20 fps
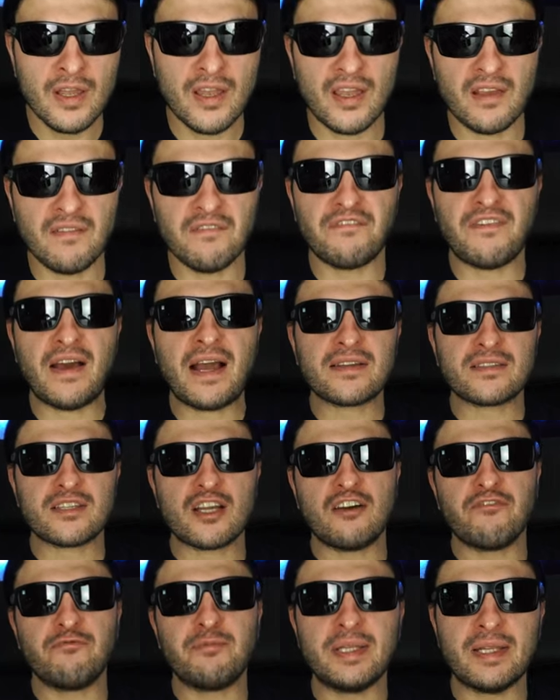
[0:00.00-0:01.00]
In fact,
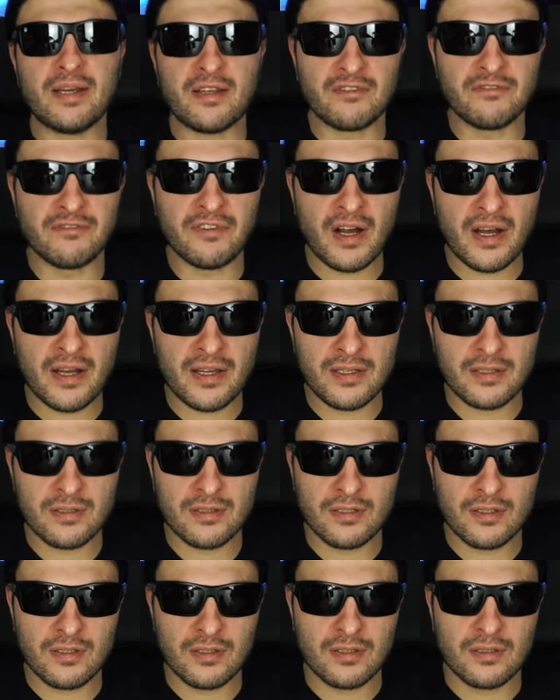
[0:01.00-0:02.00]
I've been
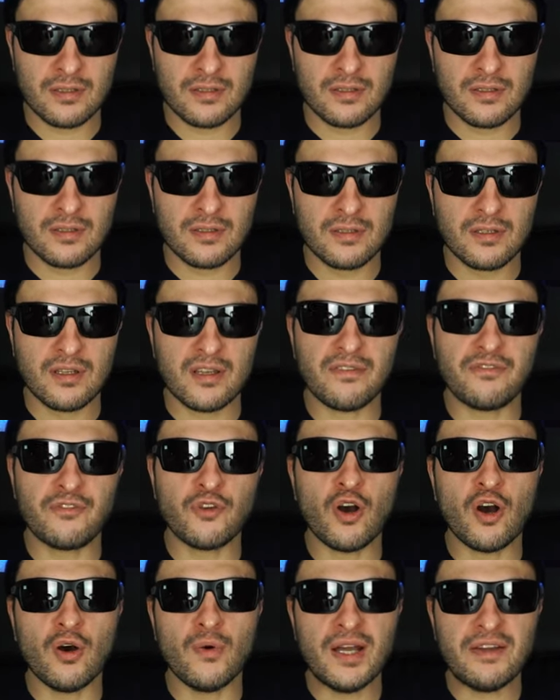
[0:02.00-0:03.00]
advised, if
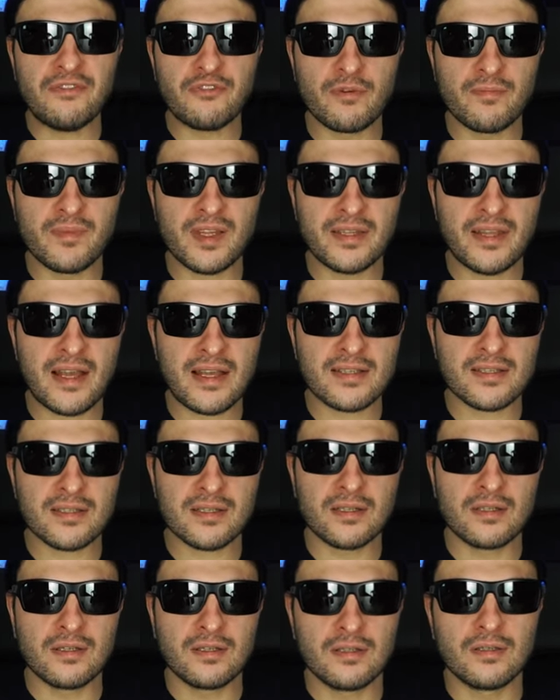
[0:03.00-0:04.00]
you're away from the
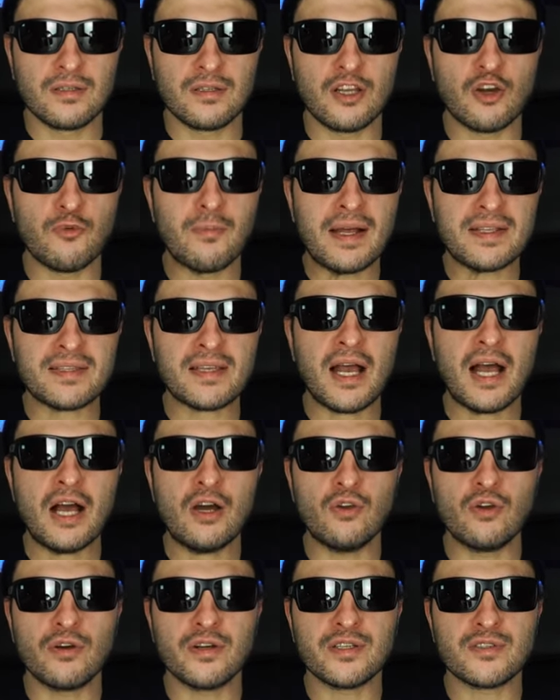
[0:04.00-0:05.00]
desk, no matter how
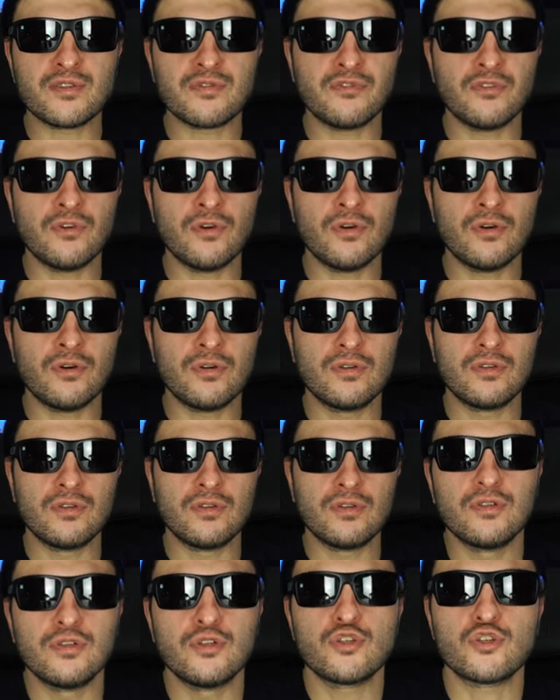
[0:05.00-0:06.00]
long it's for,
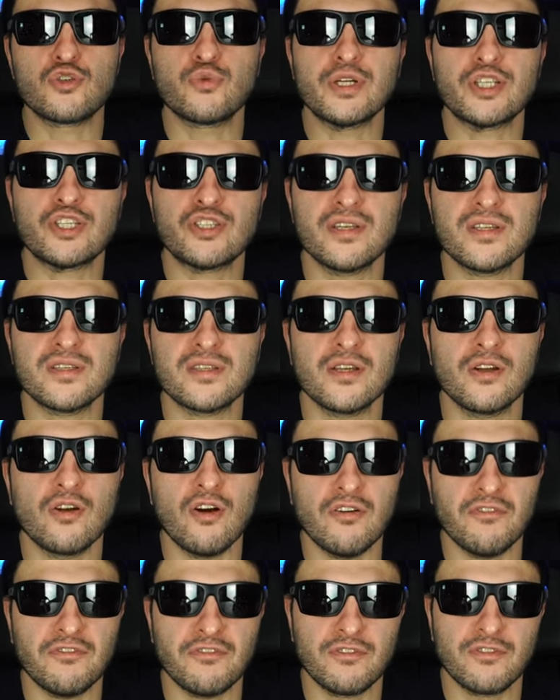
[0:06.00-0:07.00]
switch this thing
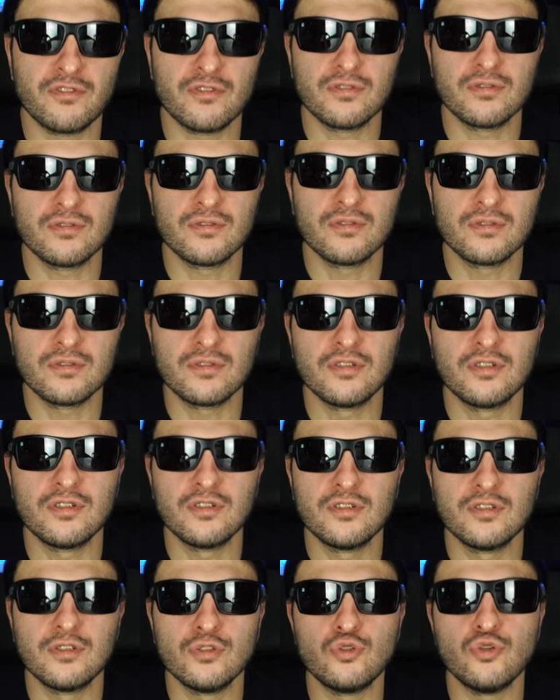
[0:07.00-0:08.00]
off.
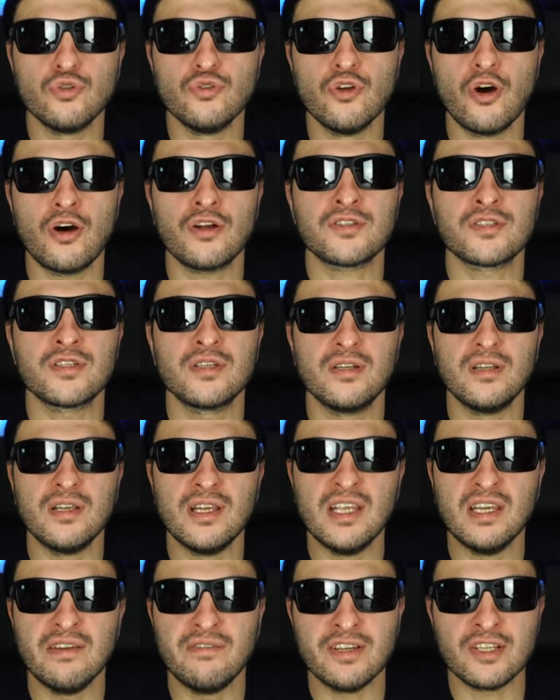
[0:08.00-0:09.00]
Do not
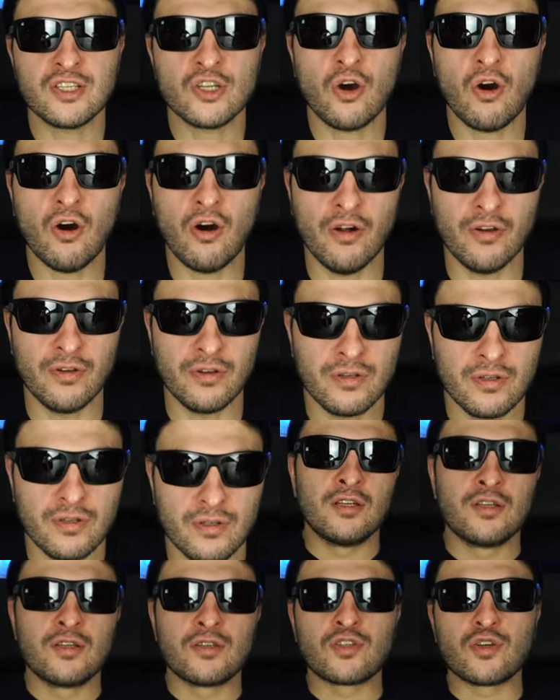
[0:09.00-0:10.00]
leave it on.
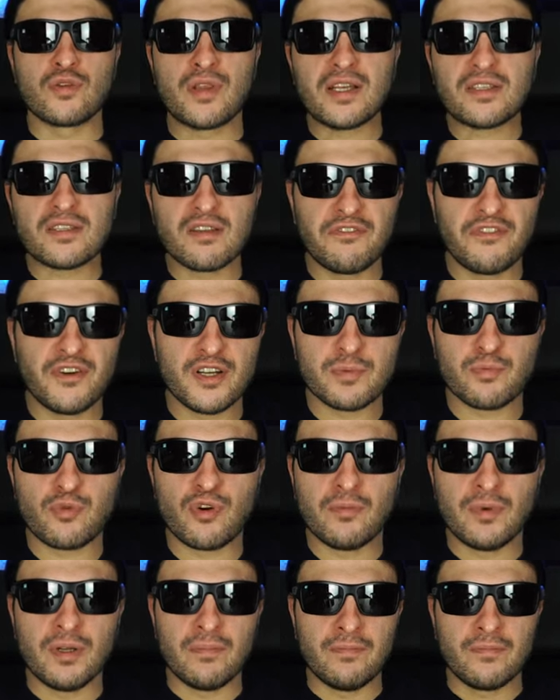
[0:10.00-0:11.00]
So that's the first
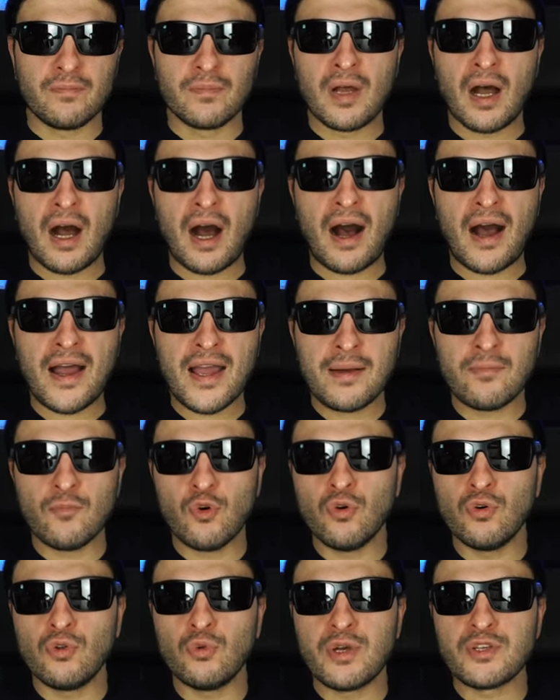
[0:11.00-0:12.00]
problem. I am
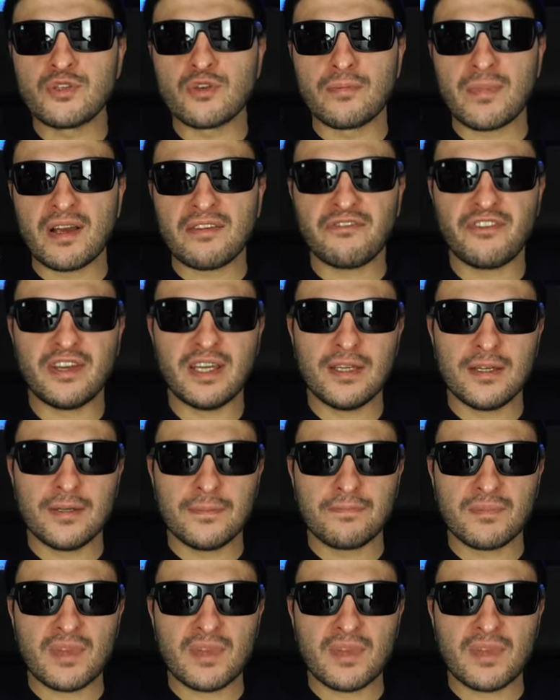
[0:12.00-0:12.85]
always on my feet.